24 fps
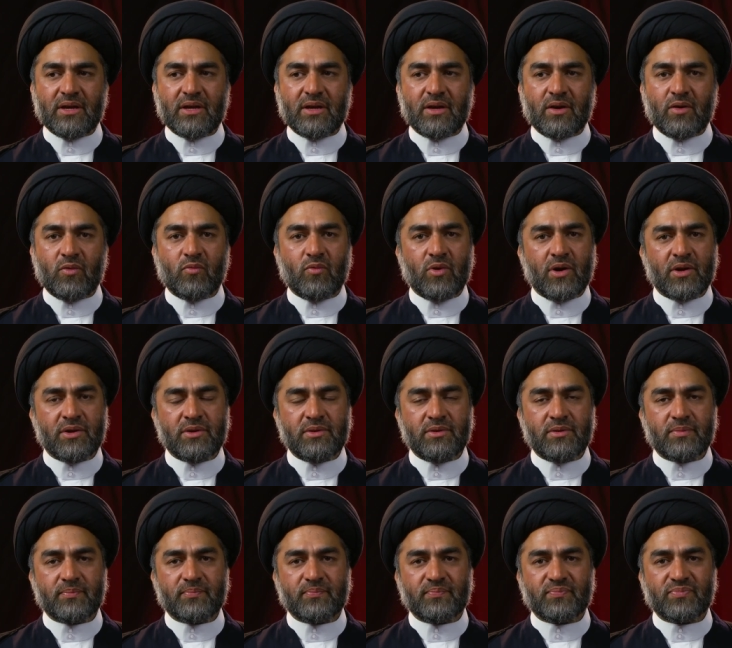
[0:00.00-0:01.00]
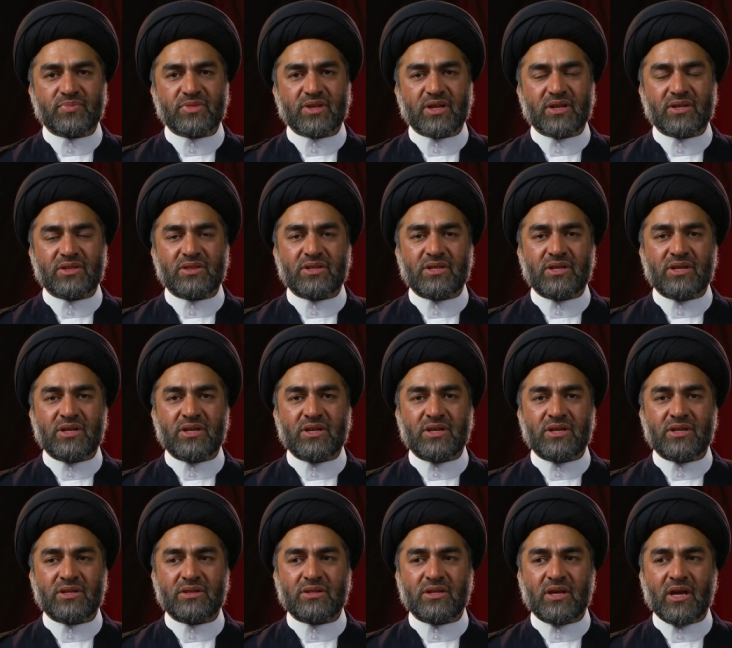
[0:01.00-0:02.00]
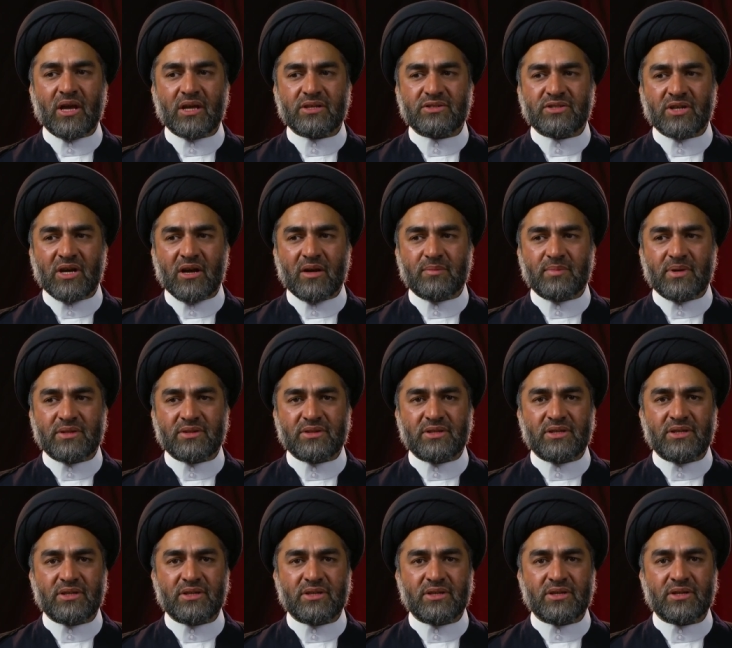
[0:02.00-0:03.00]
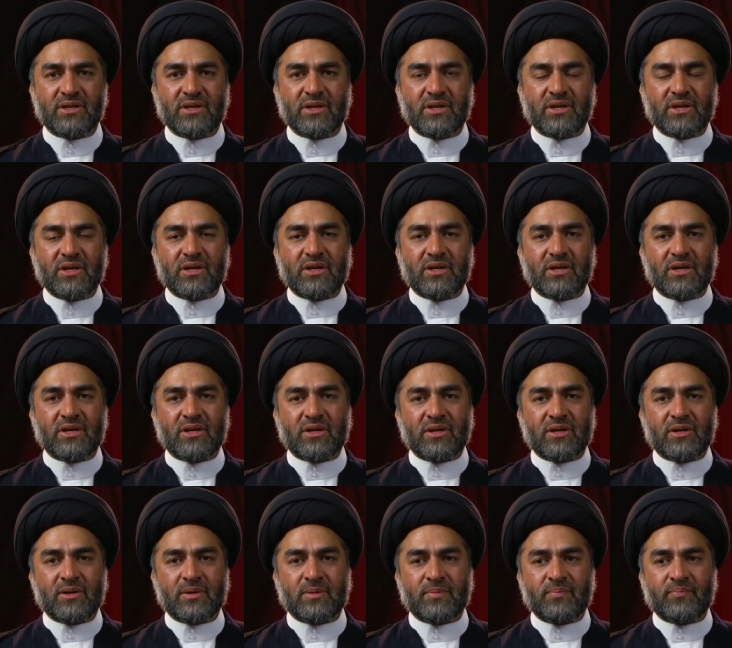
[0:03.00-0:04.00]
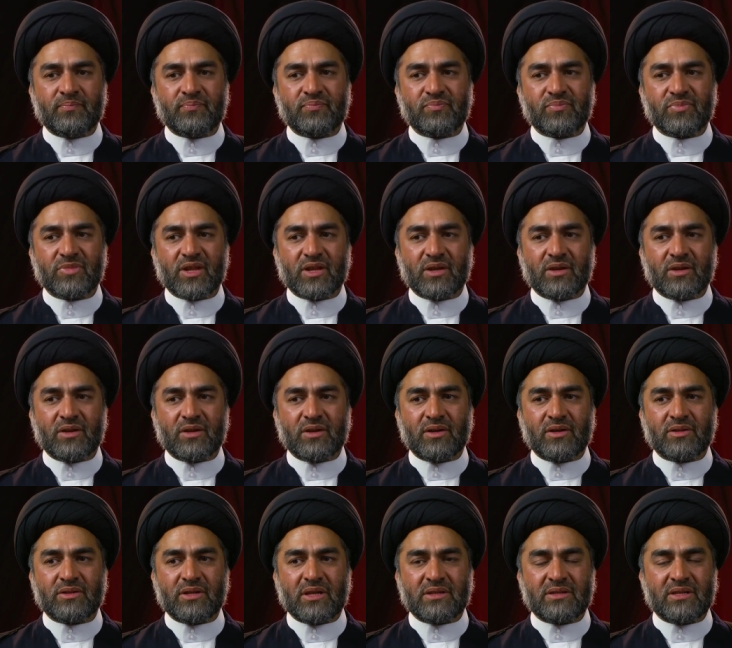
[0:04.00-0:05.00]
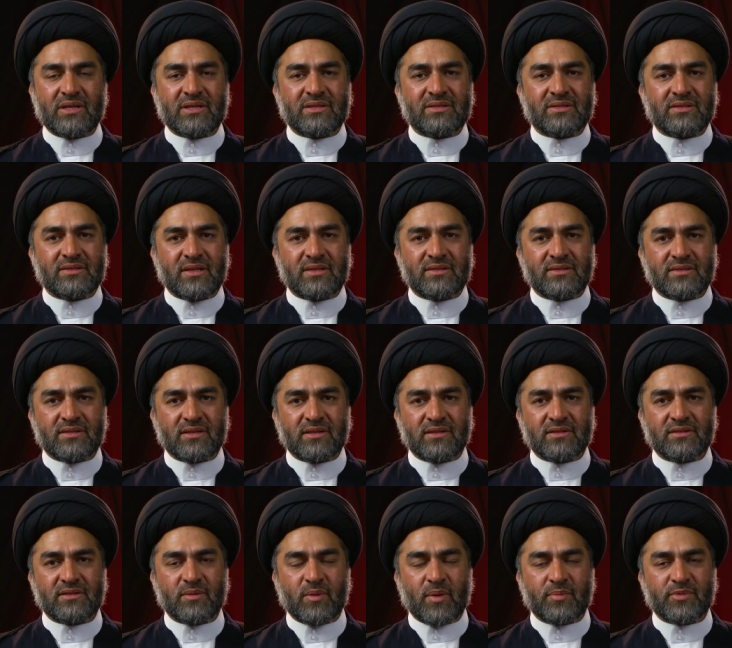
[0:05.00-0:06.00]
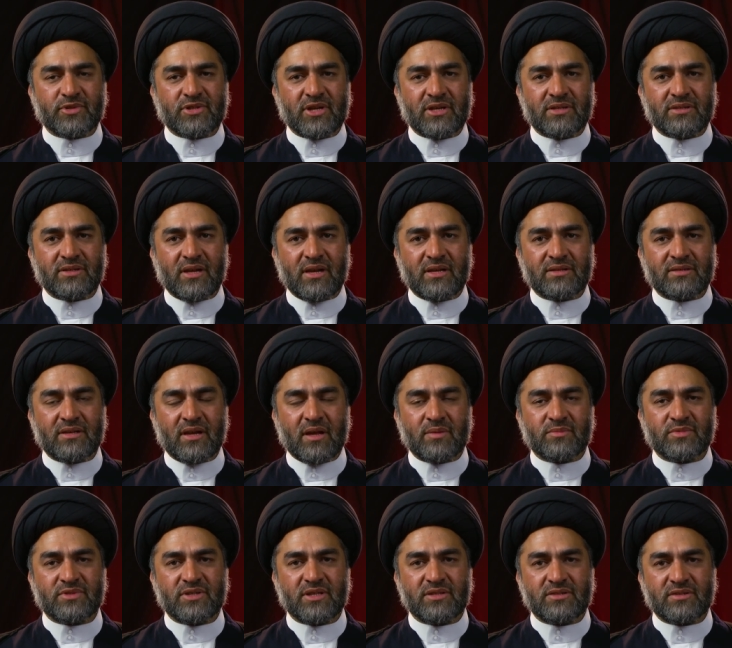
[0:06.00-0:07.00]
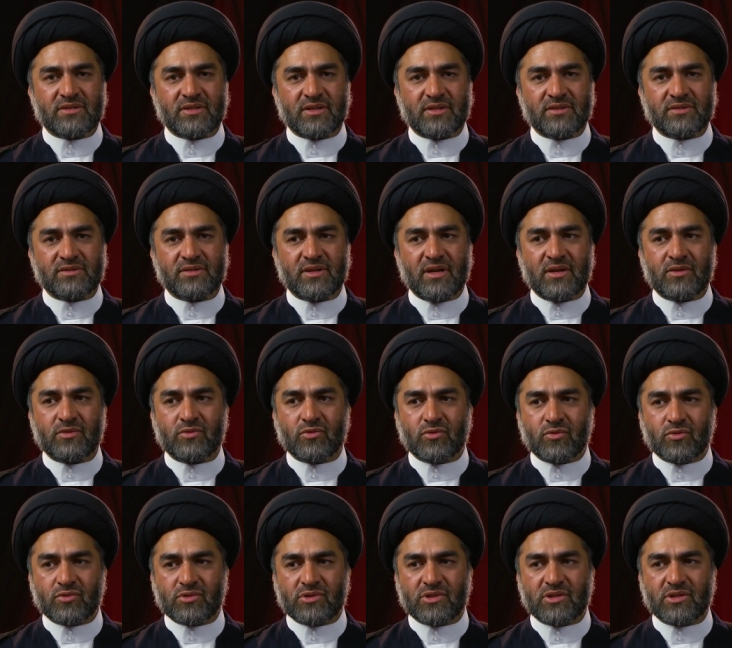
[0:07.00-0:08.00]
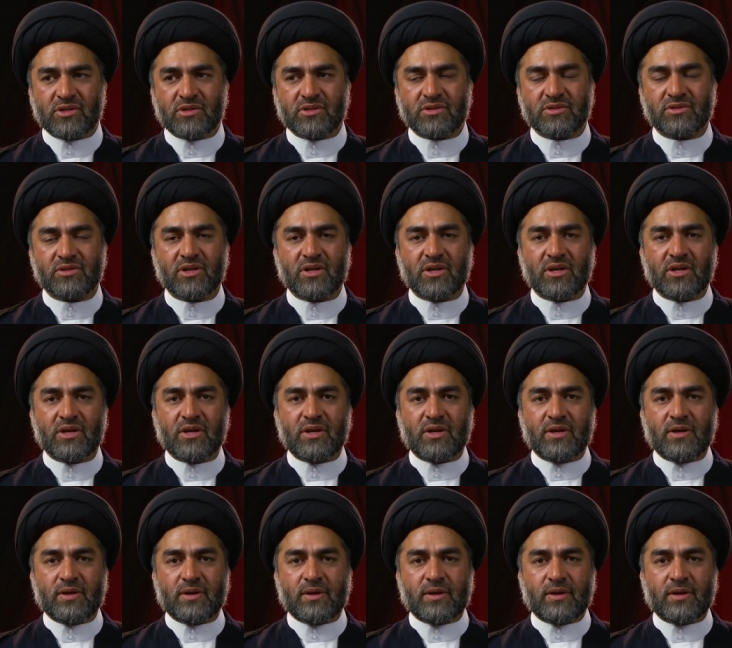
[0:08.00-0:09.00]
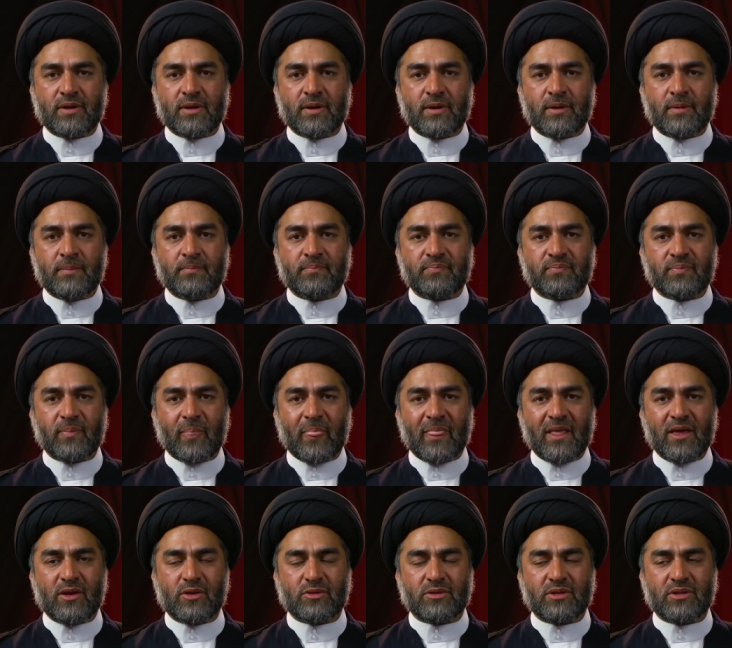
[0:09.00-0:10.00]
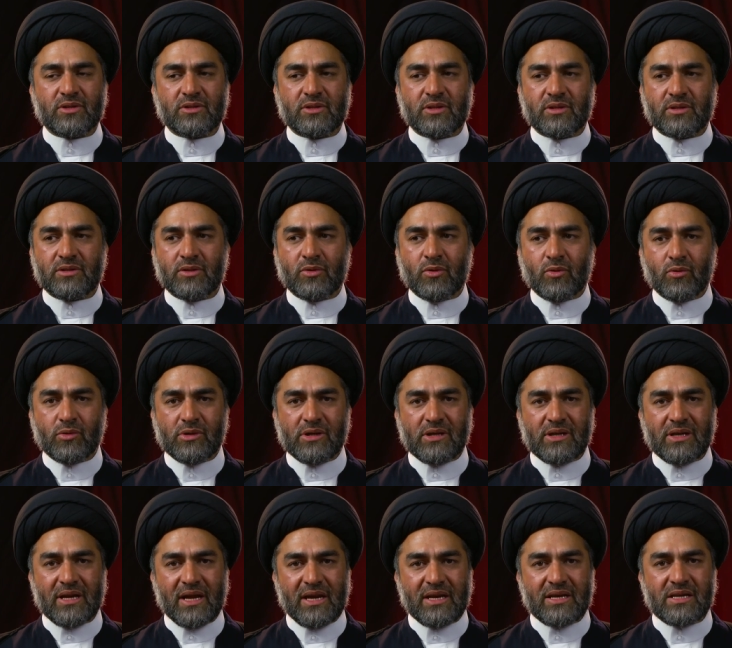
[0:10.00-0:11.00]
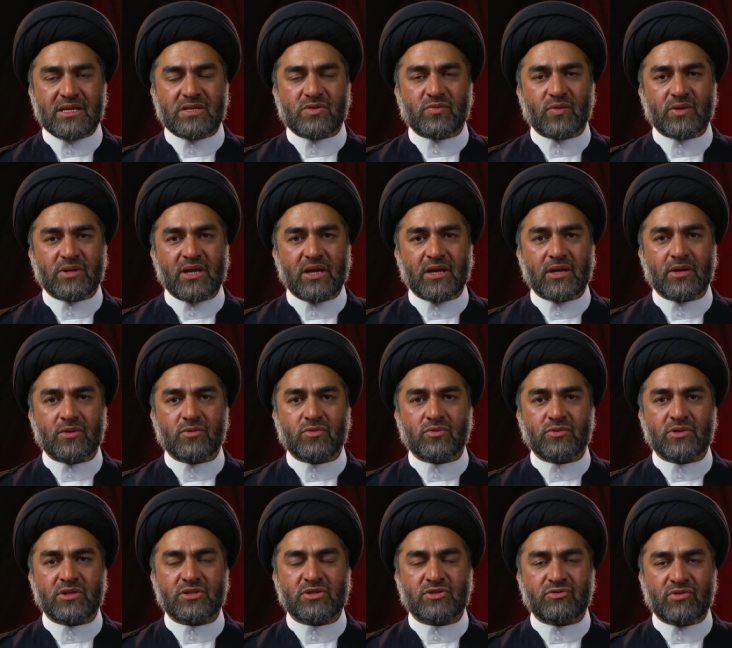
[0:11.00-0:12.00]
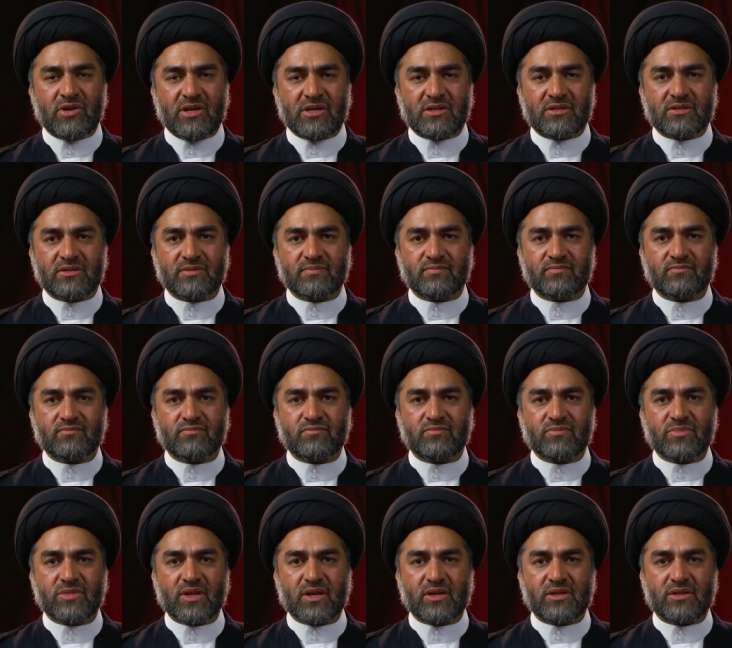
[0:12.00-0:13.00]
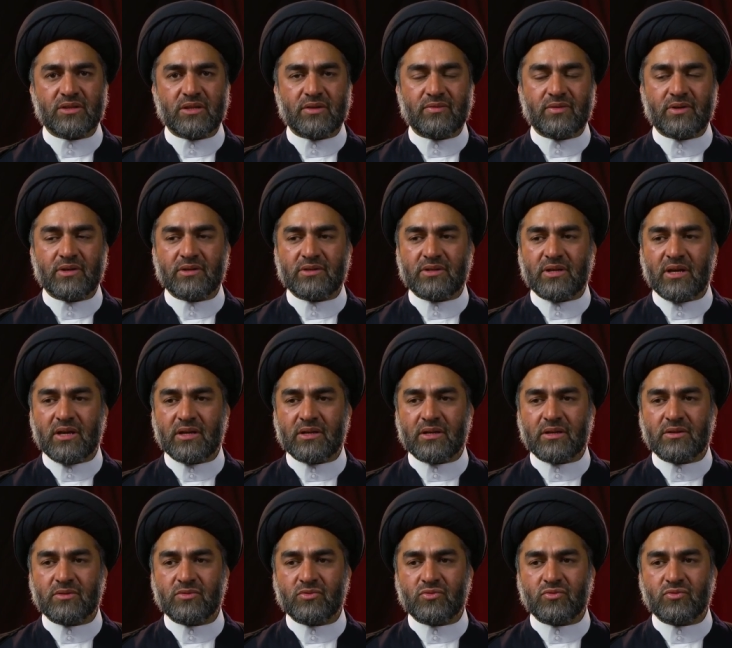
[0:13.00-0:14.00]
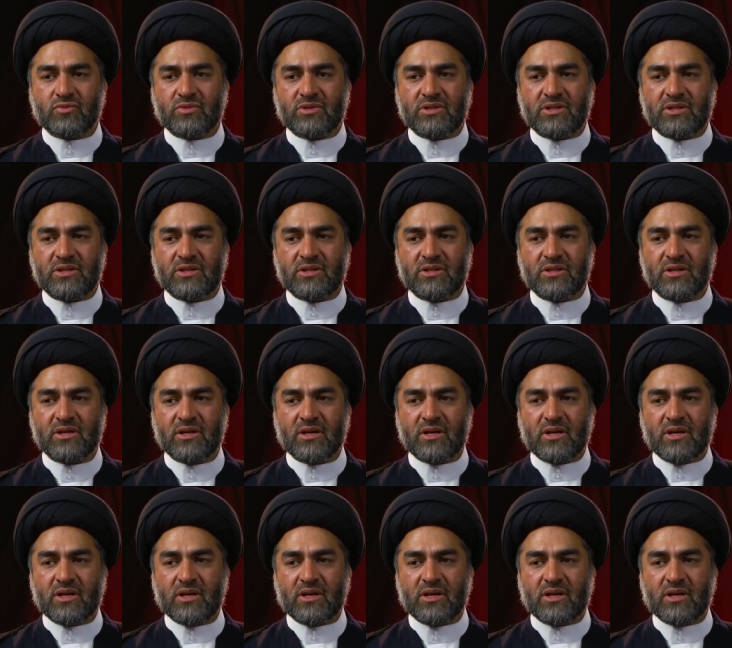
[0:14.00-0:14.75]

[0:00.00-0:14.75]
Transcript: Uh, one, the, the hijab and the um, uh, that their sisters, Imam Hussein's Islam's sisters and daughters, um, you know, the, the, the holy ladies were taken to the streets they were taken to the